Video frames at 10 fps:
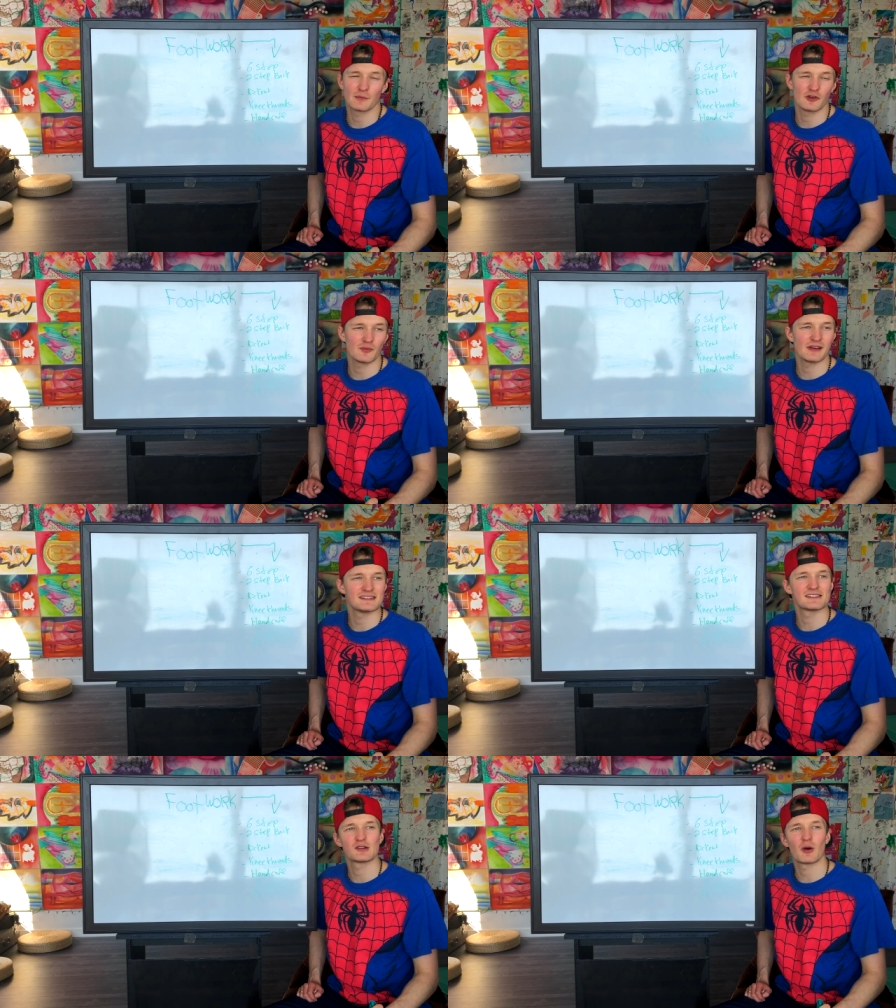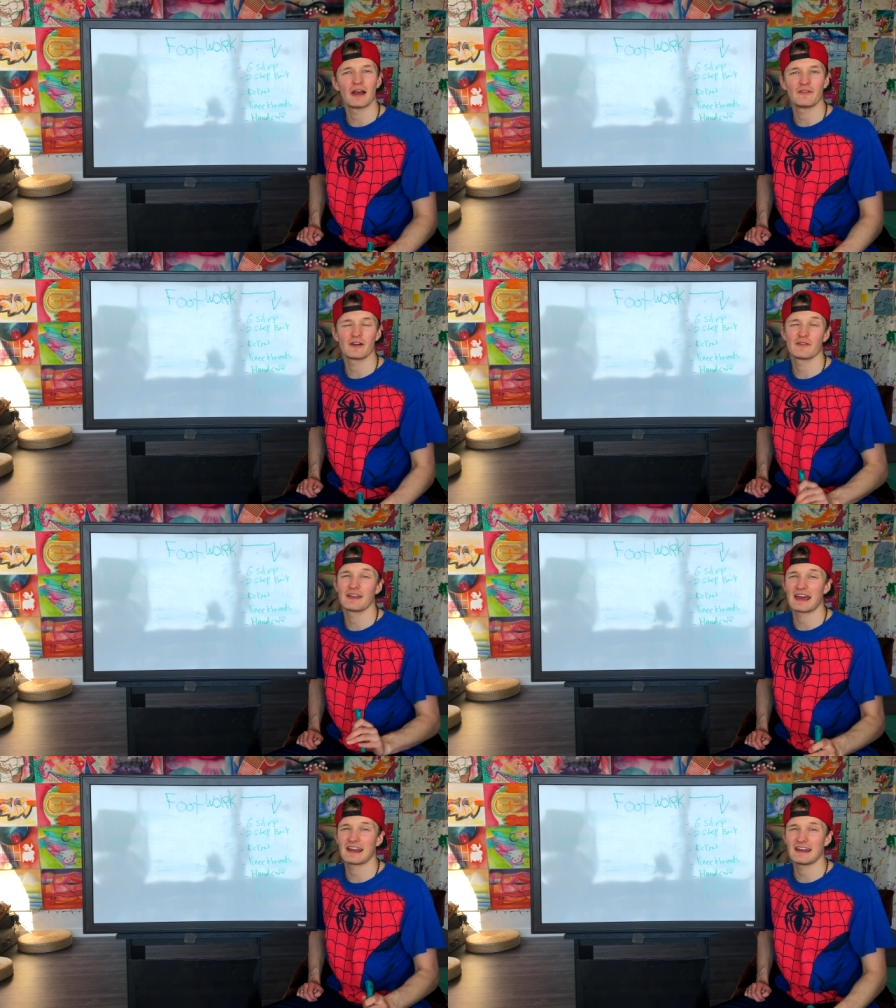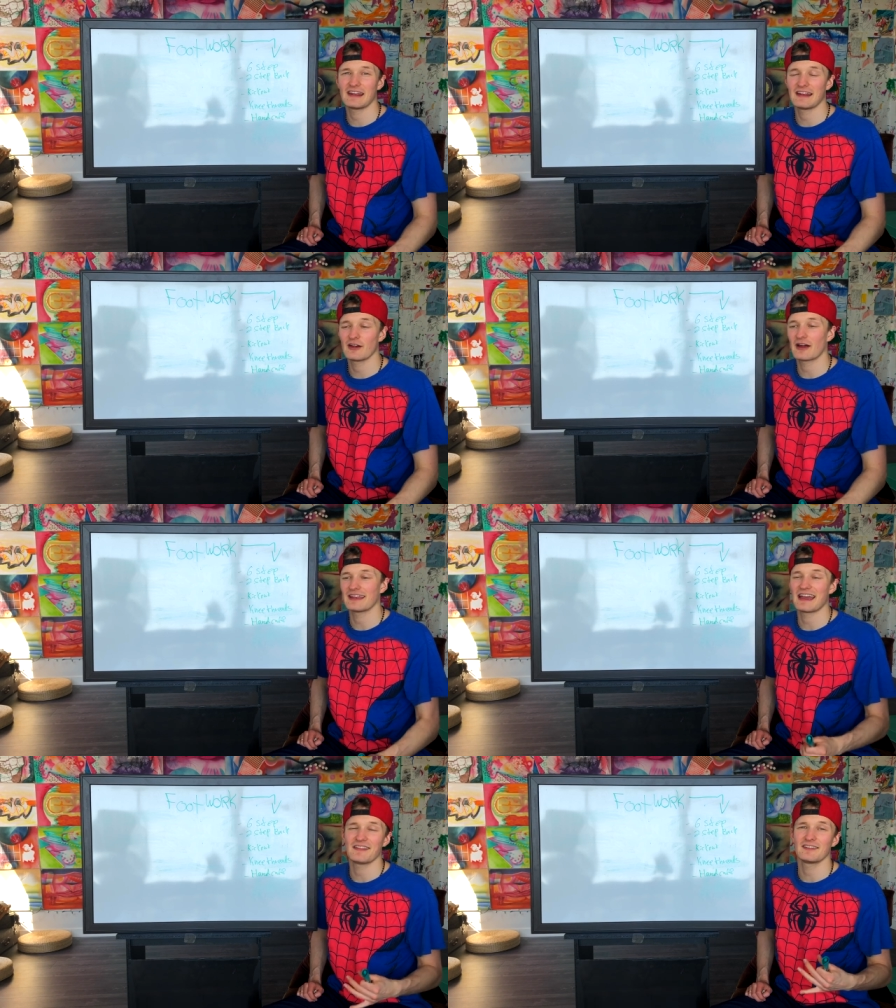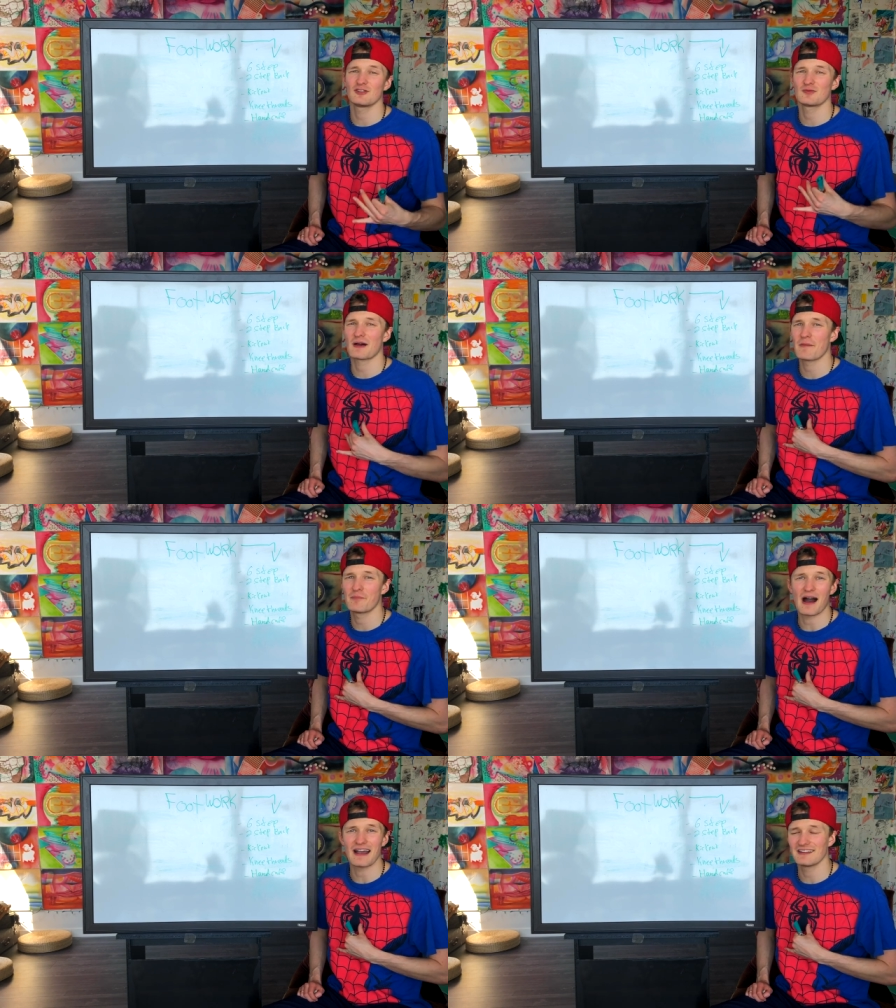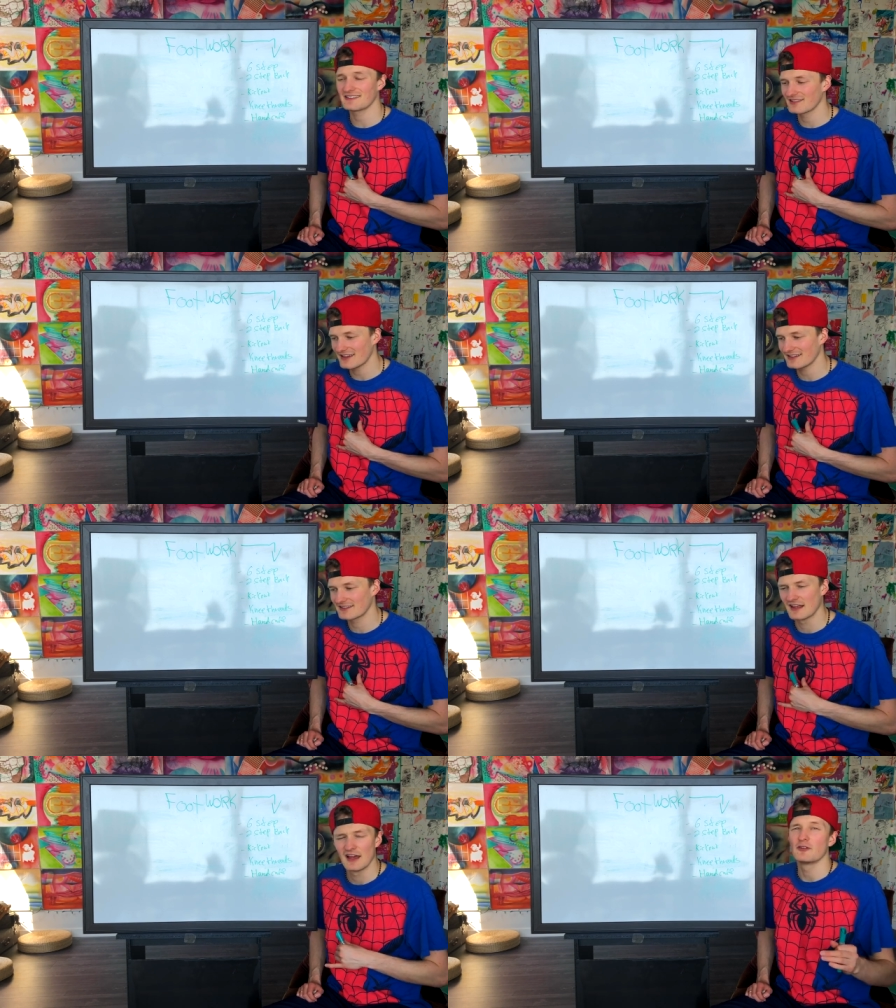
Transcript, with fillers: of movements, so if I forget any in here, again, this is just my bias list.